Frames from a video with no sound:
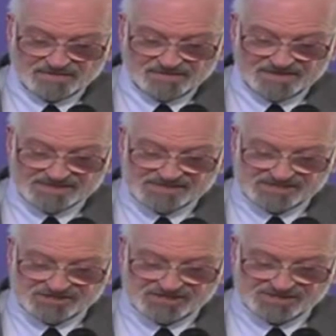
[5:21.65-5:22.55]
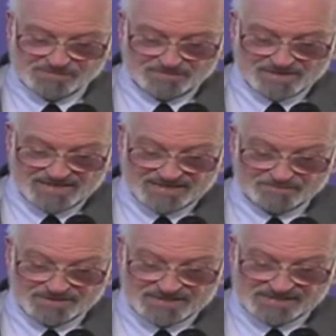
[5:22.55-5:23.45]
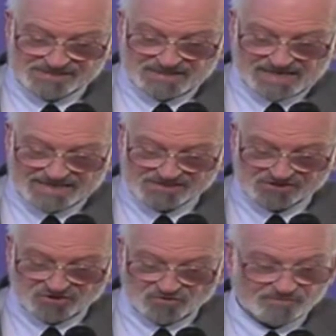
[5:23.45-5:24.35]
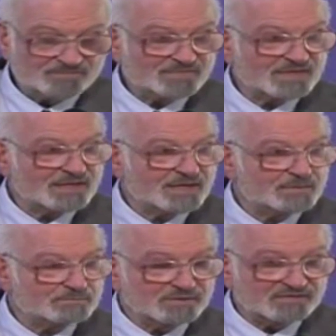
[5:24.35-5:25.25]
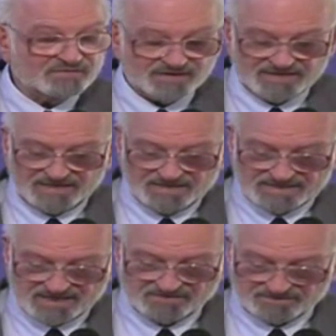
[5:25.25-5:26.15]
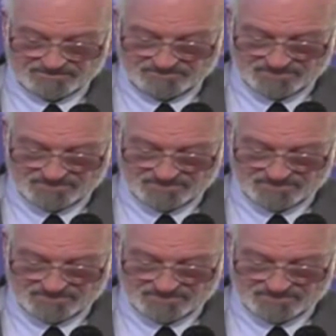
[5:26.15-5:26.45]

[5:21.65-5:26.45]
The decision has been made that Batista has to go. Be very careful."